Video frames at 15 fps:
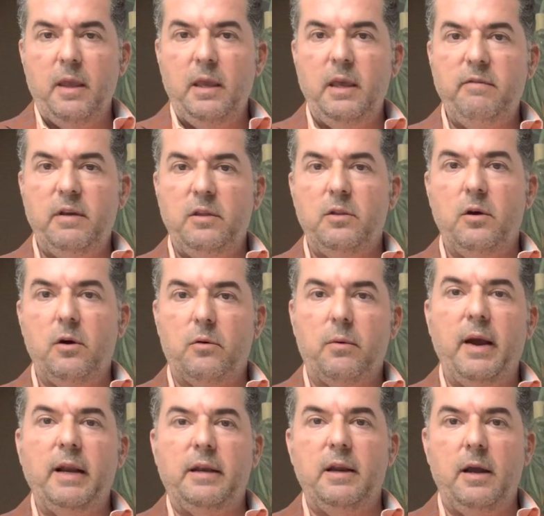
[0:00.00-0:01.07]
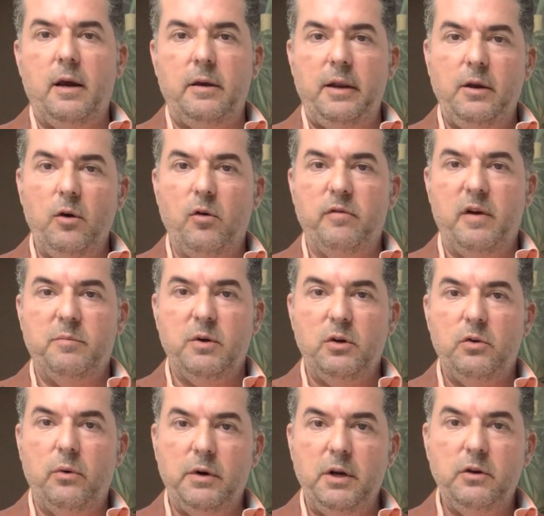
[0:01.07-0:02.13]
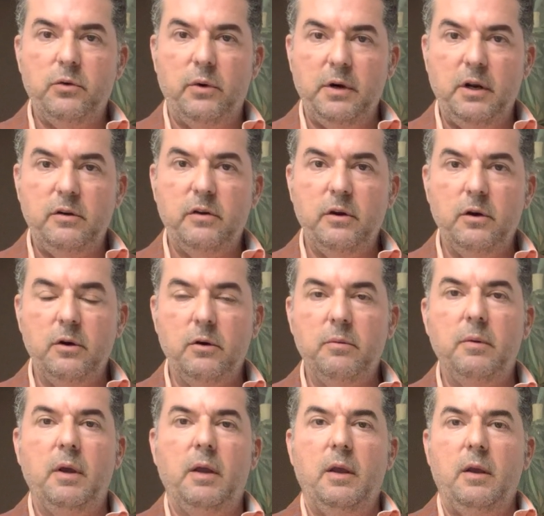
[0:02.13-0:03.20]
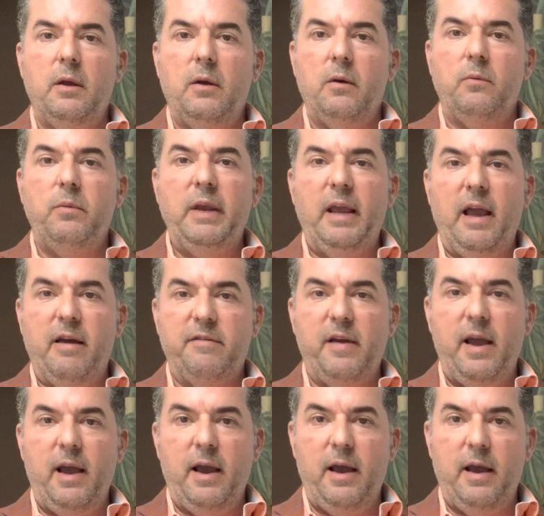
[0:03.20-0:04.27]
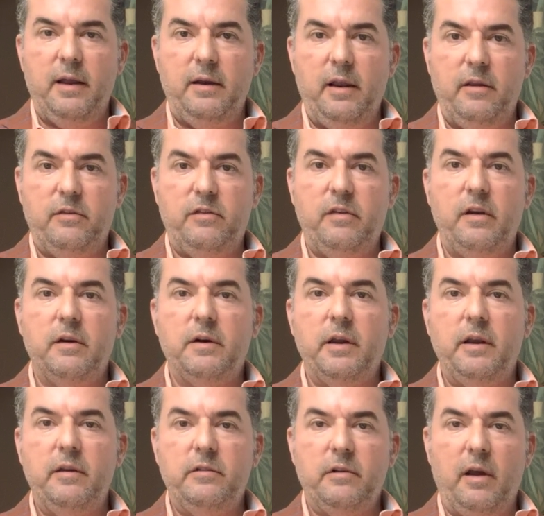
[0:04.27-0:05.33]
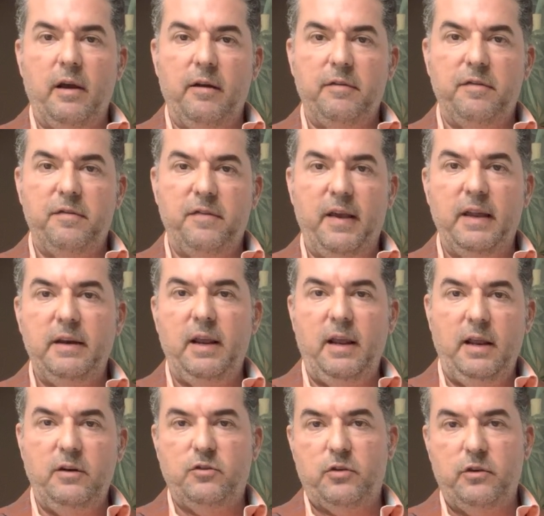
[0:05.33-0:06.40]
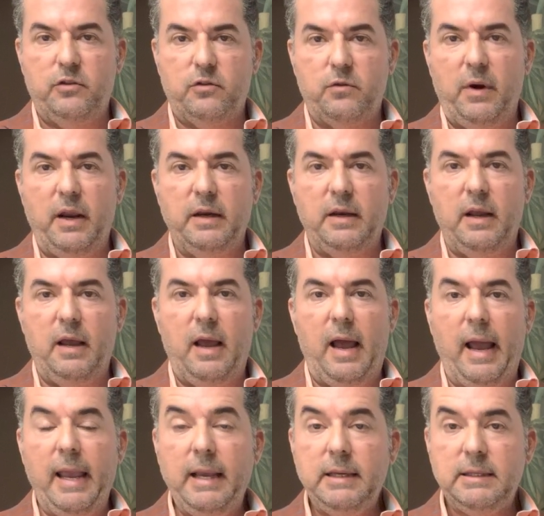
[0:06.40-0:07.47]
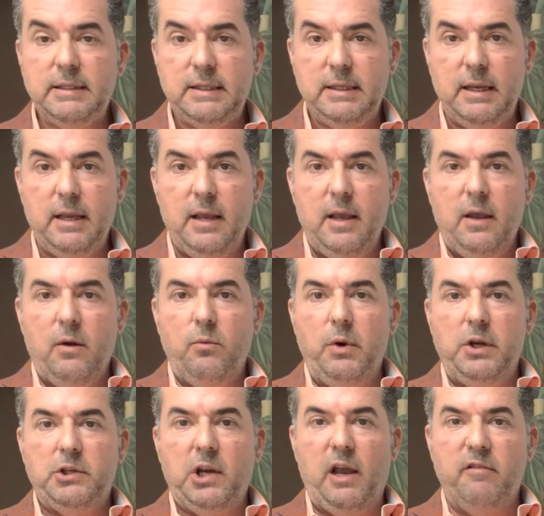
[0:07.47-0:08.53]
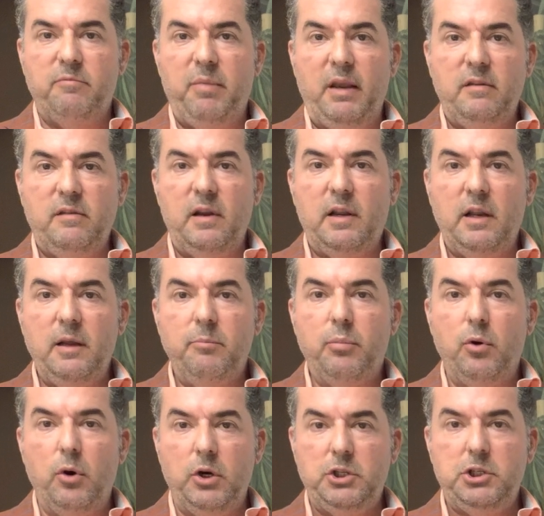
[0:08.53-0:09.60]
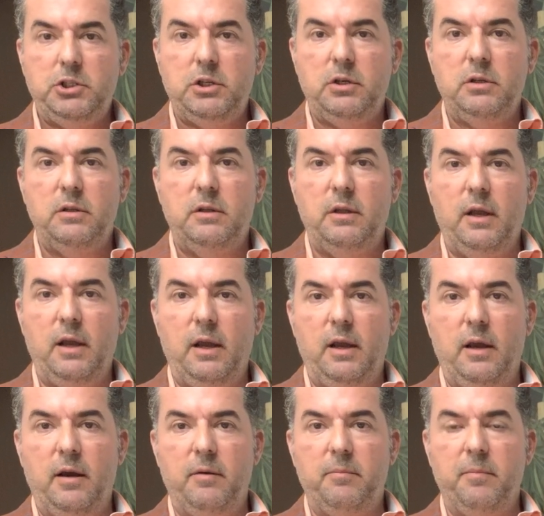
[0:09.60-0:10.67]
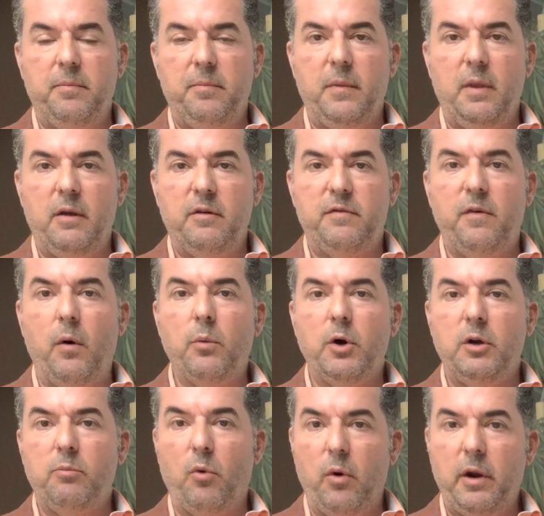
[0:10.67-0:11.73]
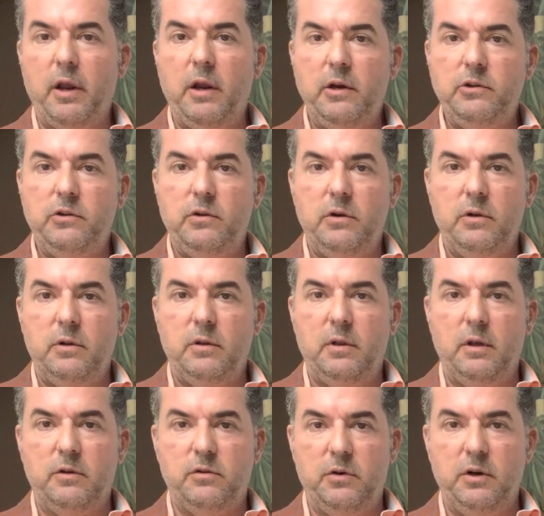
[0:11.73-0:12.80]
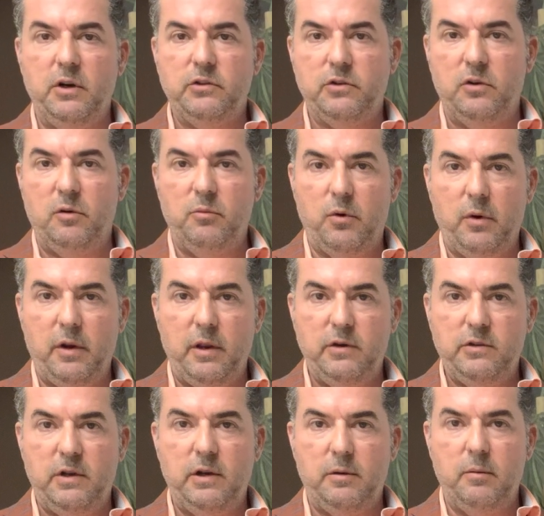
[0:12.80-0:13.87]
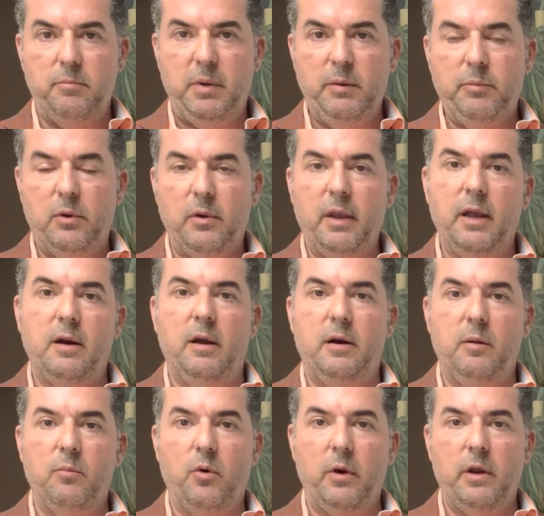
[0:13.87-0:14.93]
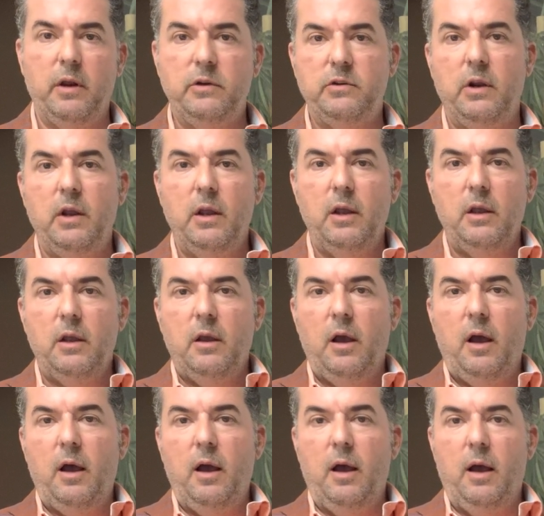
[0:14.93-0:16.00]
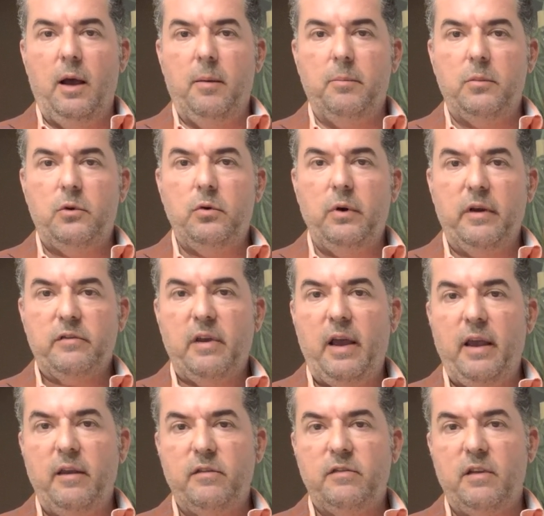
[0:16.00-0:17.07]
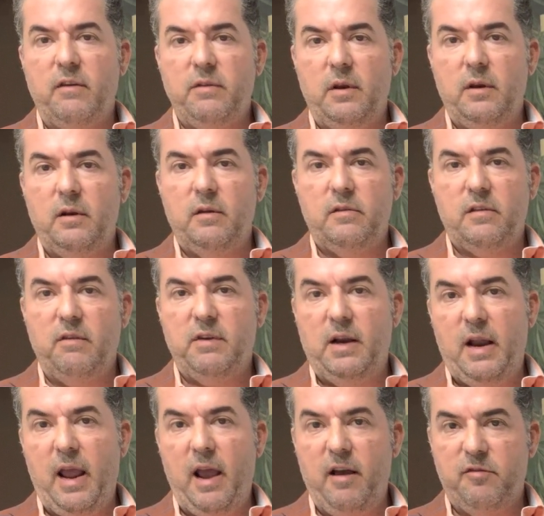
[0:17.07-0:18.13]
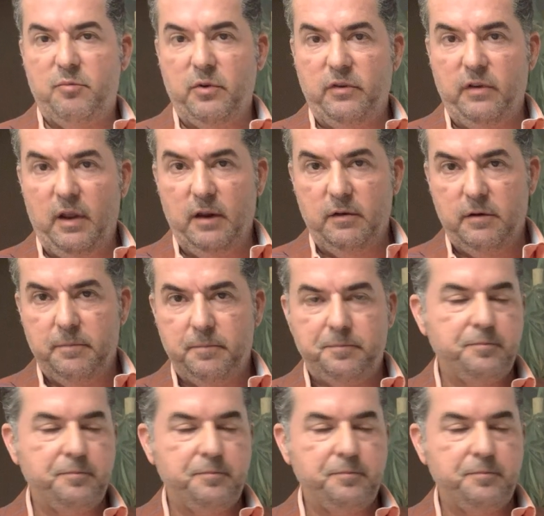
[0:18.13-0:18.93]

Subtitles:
Even though right now in November 2022, we have had a series of Fed interest rate hikes, which have basically pushed the forward mortgage, the traditional mortgage that people get on a mortgage, to as high as 7.5%.